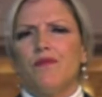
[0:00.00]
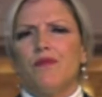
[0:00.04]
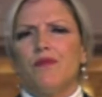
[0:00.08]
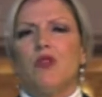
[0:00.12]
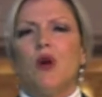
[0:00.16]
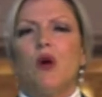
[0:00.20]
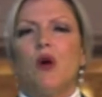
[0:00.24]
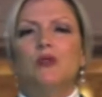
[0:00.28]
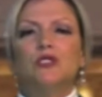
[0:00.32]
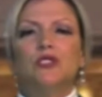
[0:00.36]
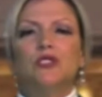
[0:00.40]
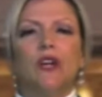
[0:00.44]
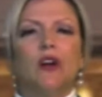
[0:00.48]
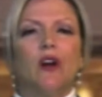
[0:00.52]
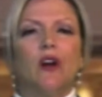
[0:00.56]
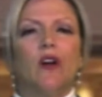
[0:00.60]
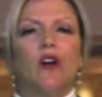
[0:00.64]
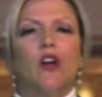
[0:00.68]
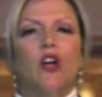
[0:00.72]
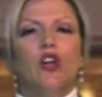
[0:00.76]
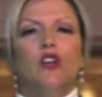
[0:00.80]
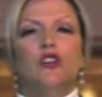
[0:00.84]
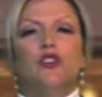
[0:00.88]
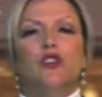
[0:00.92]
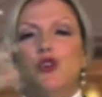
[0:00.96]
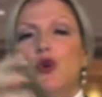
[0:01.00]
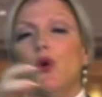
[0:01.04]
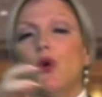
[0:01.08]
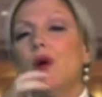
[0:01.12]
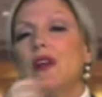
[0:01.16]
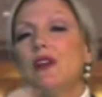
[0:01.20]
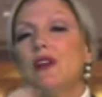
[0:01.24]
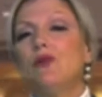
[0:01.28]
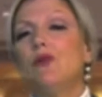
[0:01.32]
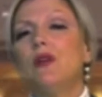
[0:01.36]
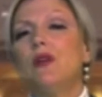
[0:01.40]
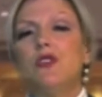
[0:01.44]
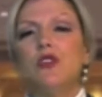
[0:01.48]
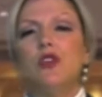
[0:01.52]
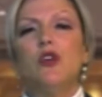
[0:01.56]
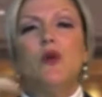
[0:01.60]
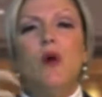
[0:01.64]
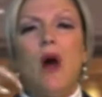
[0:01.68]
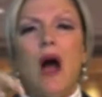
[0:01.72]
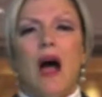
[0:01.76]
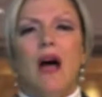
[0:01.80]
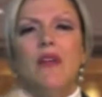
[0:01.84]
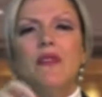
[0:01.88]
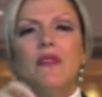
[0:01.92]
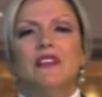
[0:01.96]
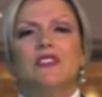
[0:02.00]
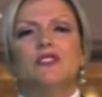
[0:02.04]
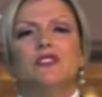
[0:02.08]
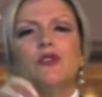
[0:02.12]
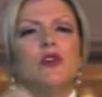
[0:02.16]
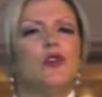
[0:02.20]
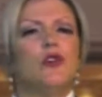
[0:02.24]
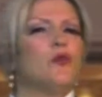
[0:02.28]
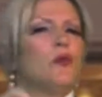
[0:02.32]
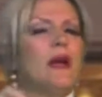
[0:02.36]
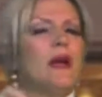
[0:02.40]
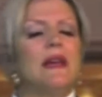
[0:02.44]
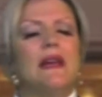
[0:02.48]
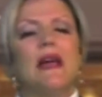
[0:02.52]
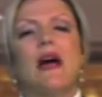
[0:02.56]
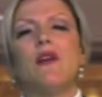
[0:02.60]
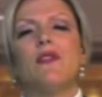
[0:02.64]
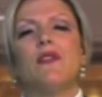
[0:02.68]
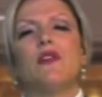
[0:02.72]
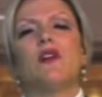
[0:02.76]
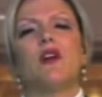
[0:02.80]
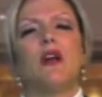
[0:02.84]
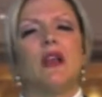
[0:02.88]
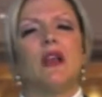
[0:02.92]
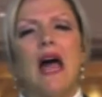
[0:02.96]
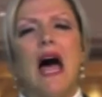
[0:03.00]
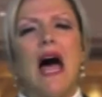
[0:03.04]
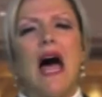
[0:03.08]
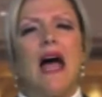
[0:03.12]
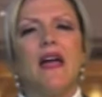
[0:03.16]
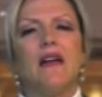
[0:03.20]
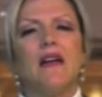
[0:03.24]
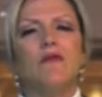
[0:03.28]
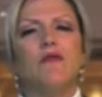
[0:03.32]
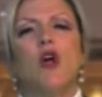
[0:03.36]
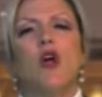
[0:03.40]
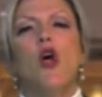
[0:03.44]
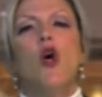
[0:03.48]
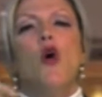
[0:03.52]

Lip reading: those that are joined with you on this earth right now that are alive.